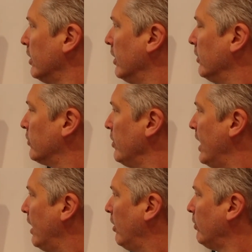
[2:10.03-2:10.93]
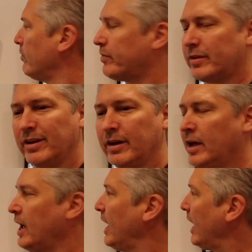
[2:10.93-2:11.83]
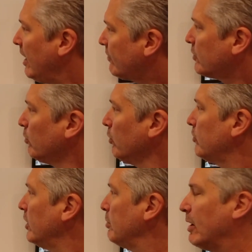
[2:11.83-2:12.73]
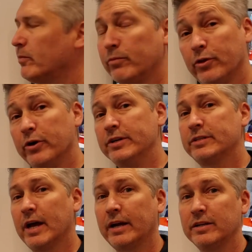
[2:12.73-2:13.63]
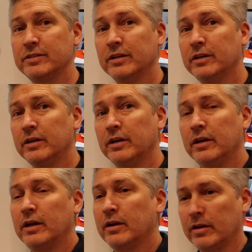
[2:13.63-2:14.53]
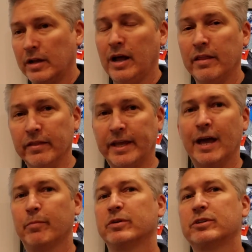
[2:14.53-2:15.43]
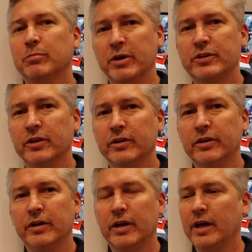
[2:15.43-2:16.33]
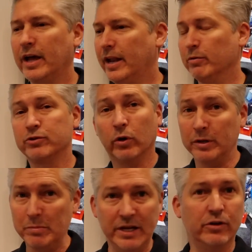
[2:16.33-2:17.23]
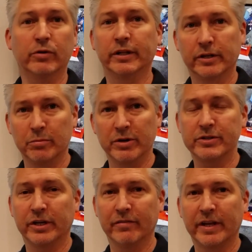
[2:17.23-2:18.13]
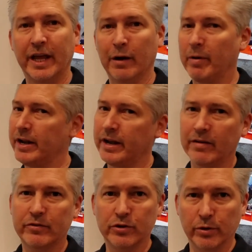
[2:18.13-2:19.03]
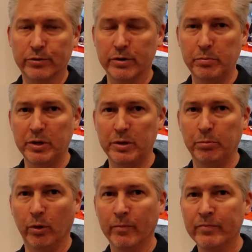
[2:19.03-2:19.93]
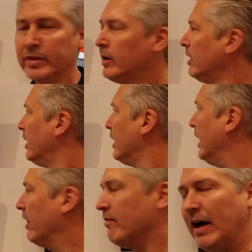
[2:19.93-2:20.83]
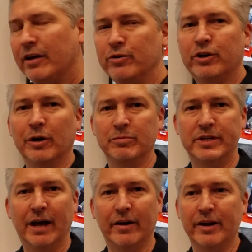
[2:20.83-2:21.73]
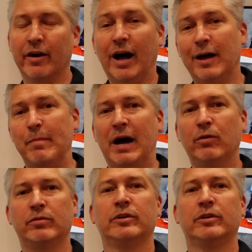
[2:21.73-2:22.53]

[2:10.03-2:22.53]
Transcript: And so now, after we'll say about 30 seconds, the camera is commissioned, and it was only me doing the commissioning of the camera. I didn't have 2 or 3 people. Now the value comes down here. I'm out.